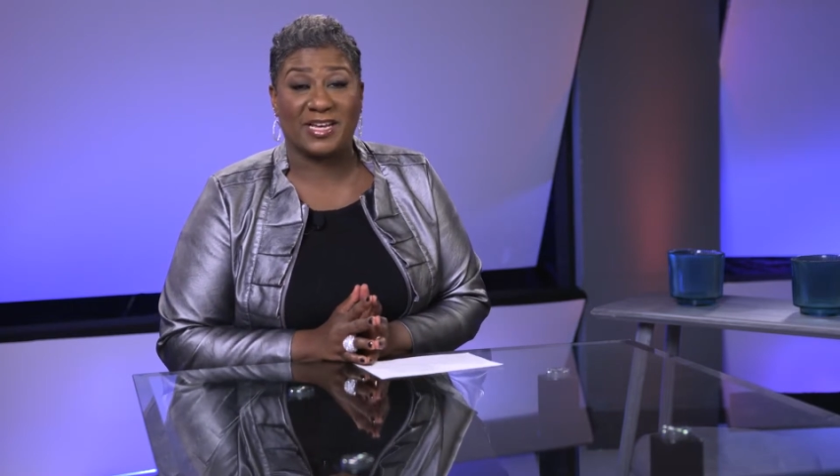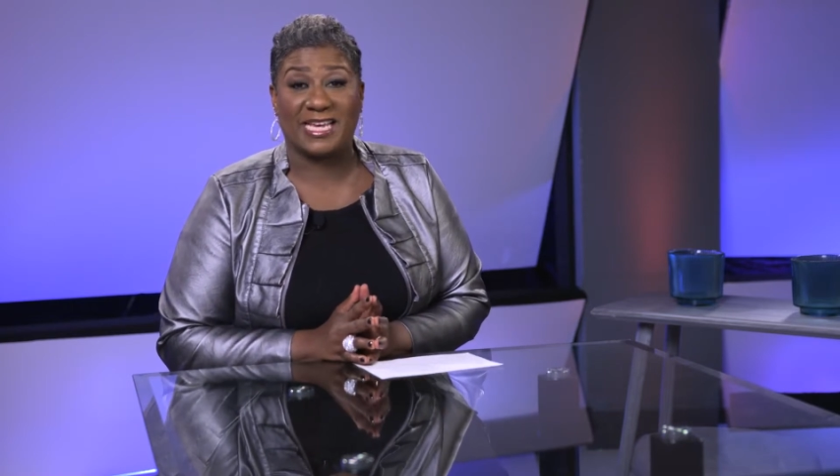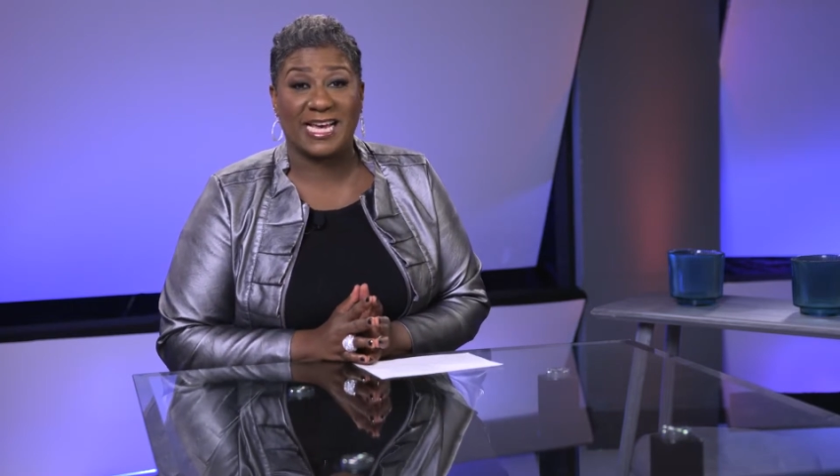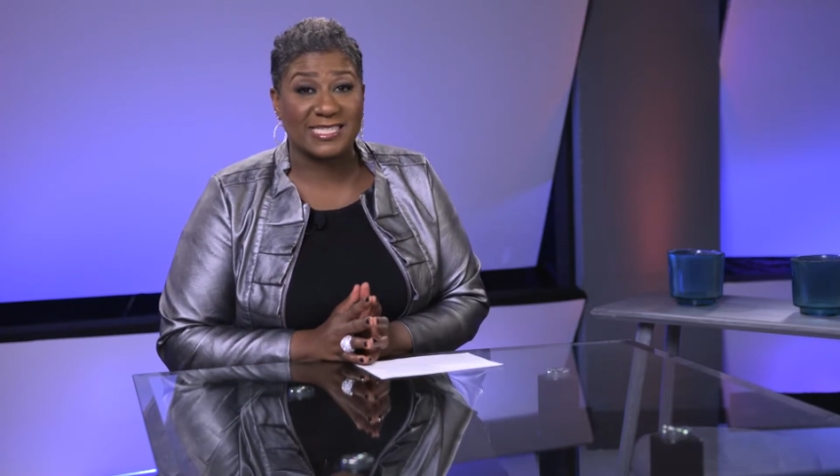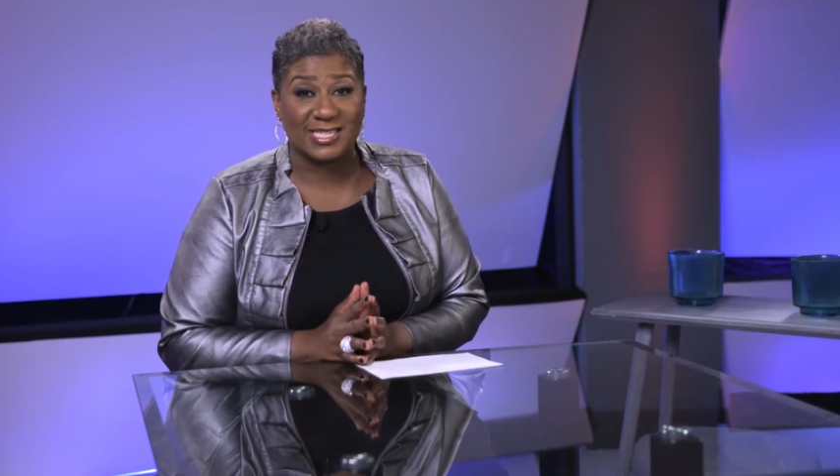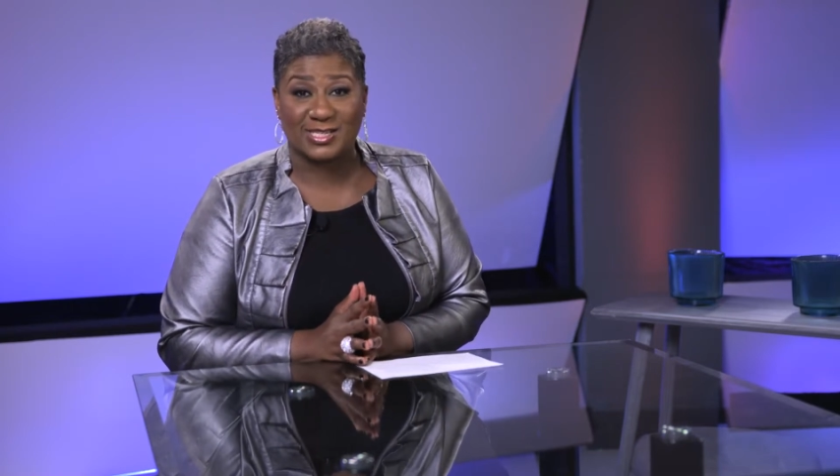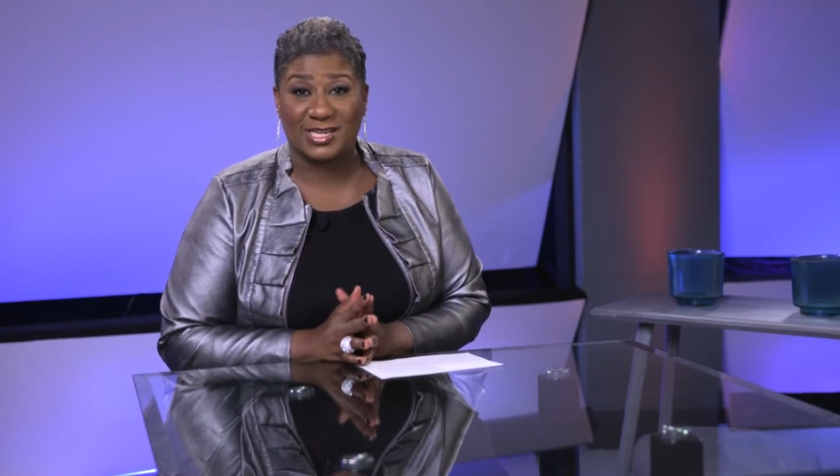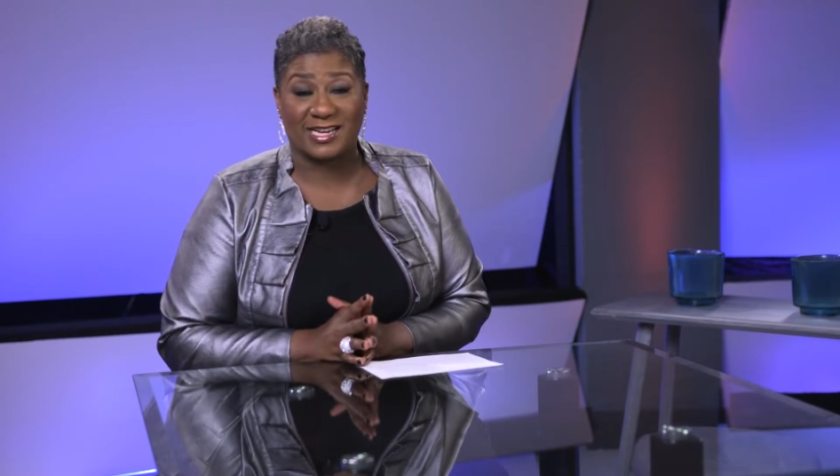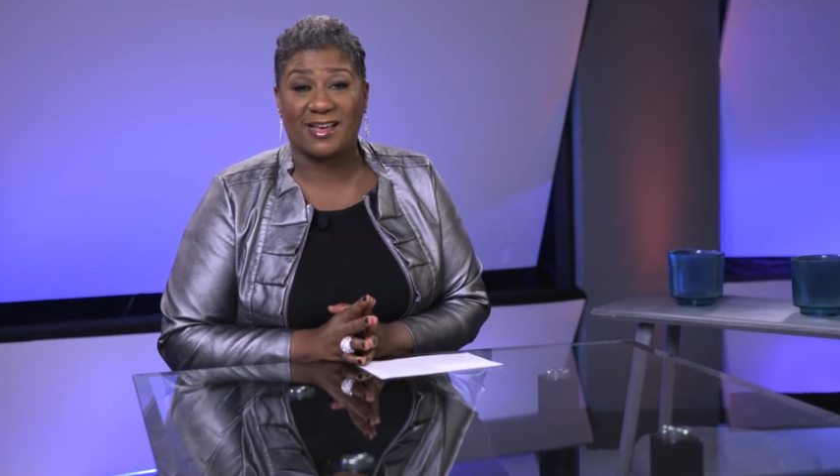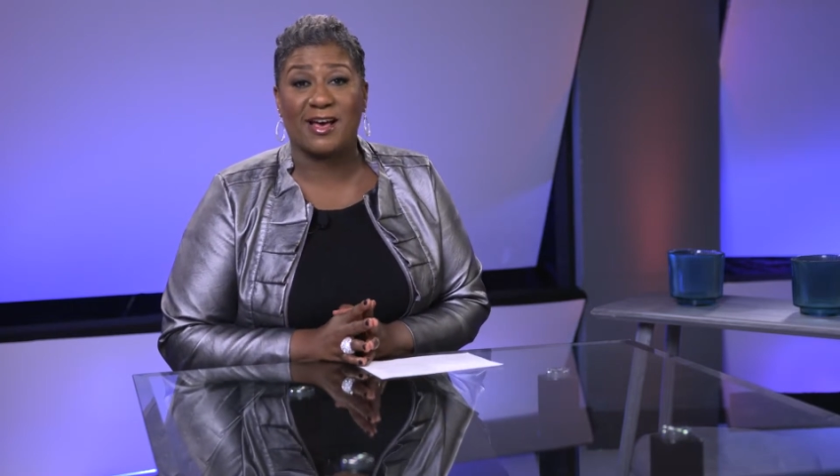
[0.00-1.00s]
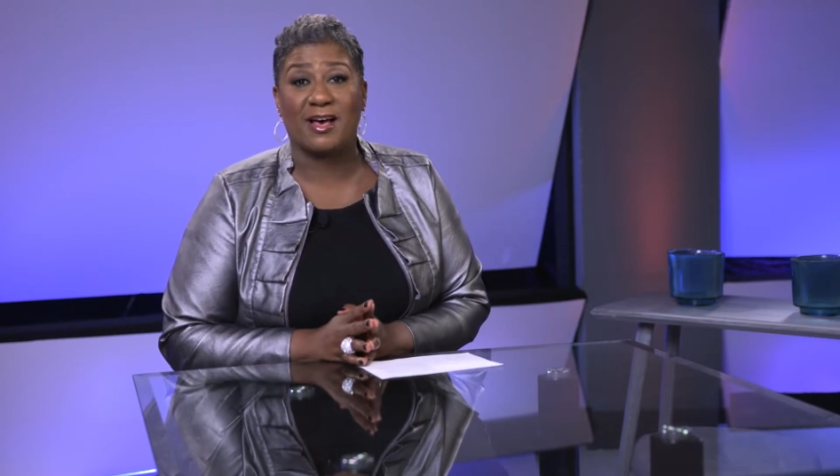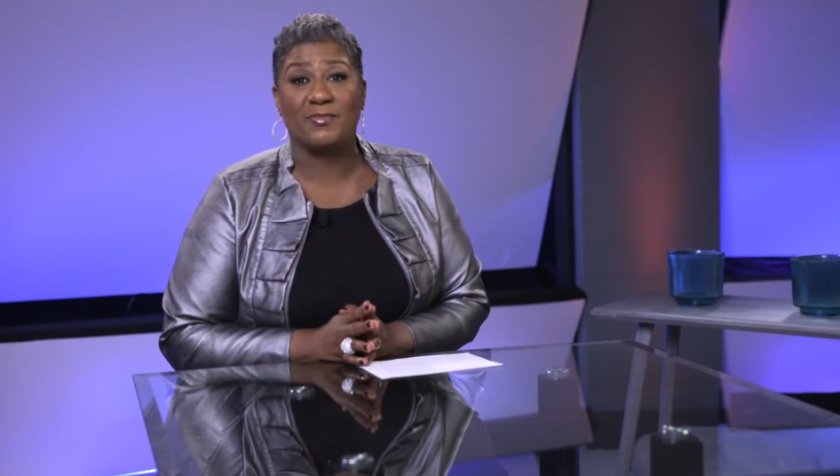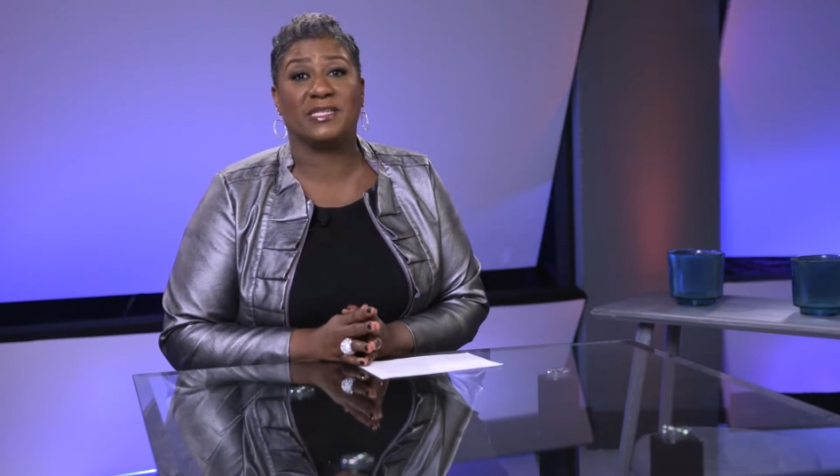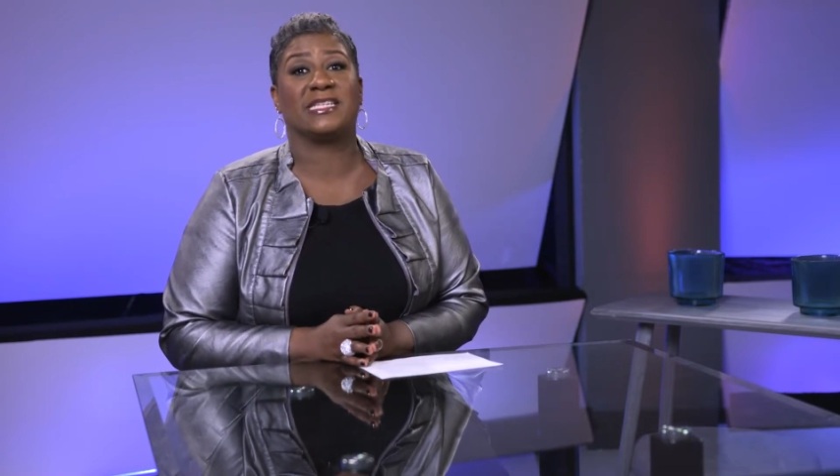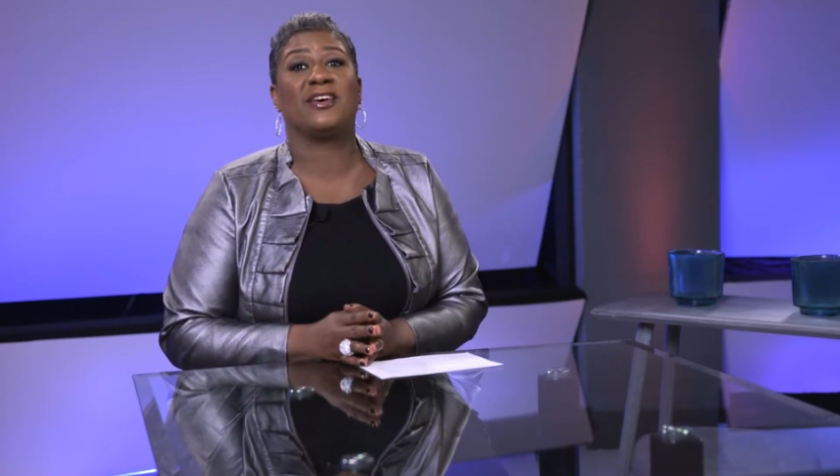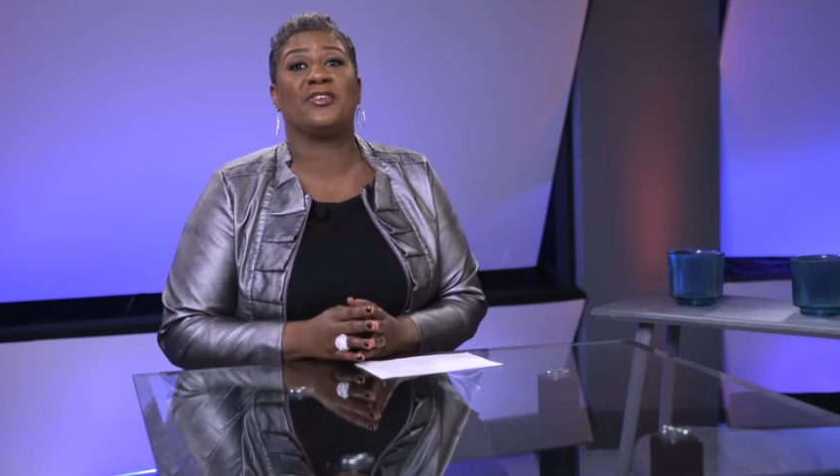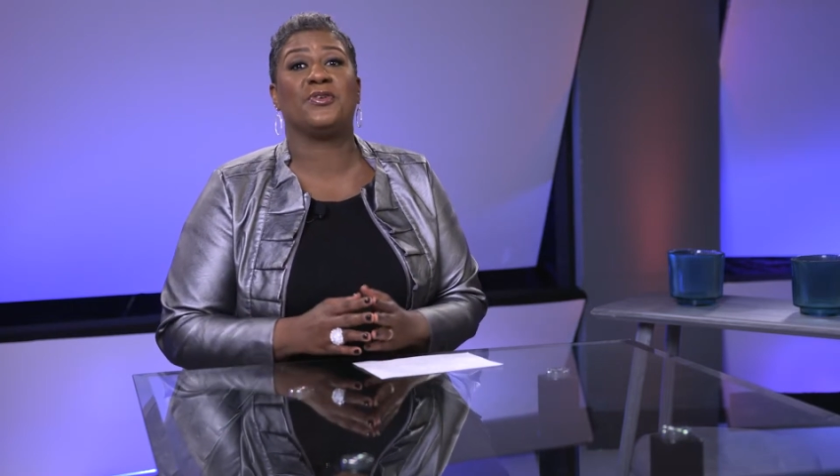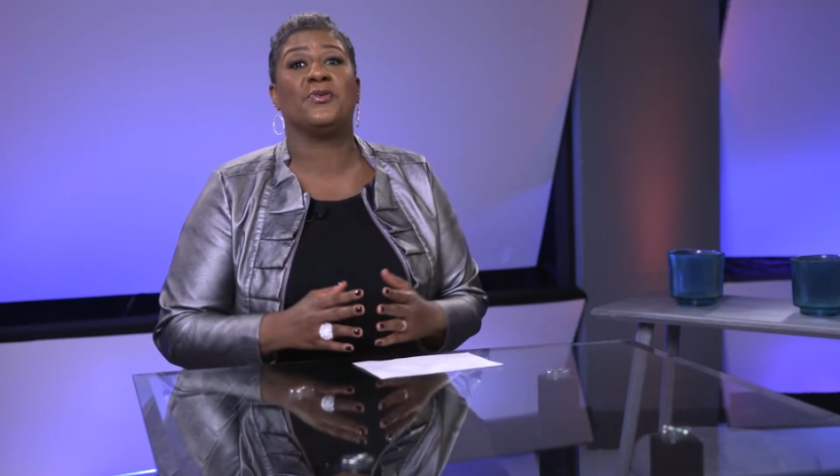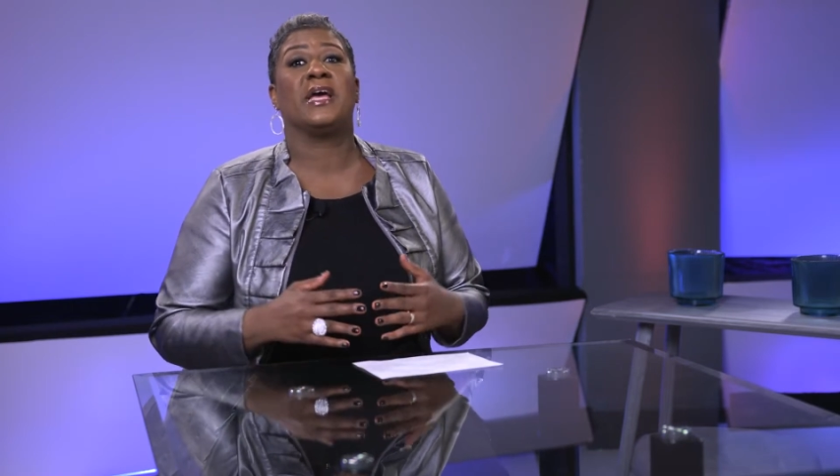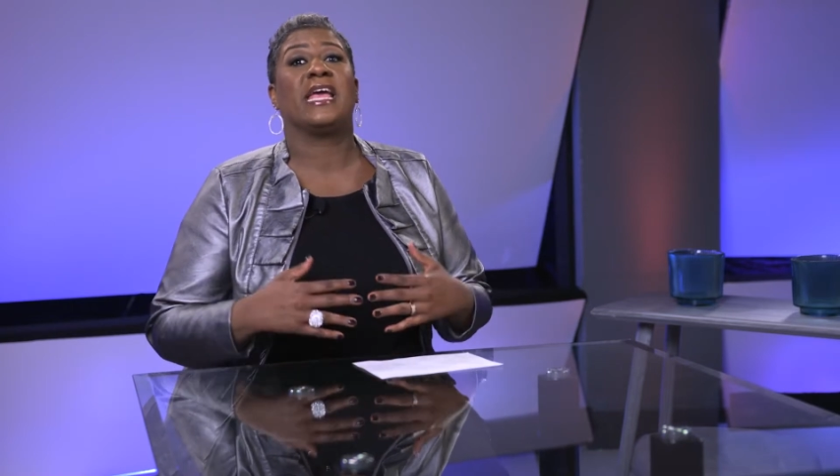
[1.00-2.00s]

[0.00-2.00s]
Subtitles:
guest that's going to come and tell you